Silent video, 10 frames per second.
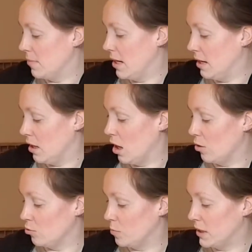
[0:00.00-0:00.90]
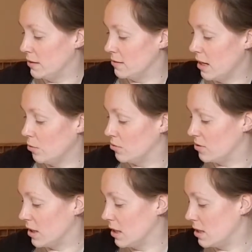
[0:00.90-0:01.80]
any houseplants
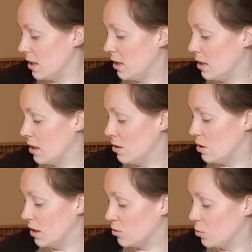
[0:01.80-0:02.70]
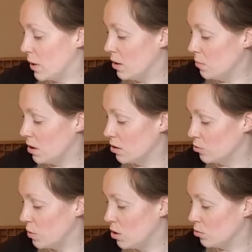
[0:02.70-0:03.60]
outside in that wind,
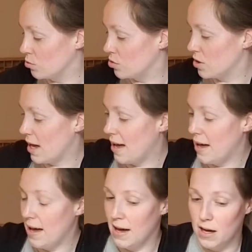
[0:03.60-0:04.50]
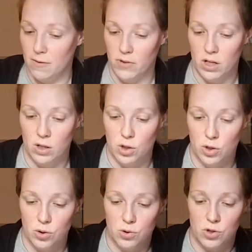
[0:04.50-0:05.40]
because we don't have a
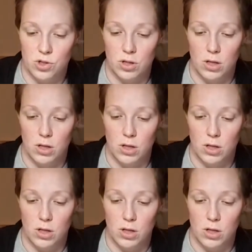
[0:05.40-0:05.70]
good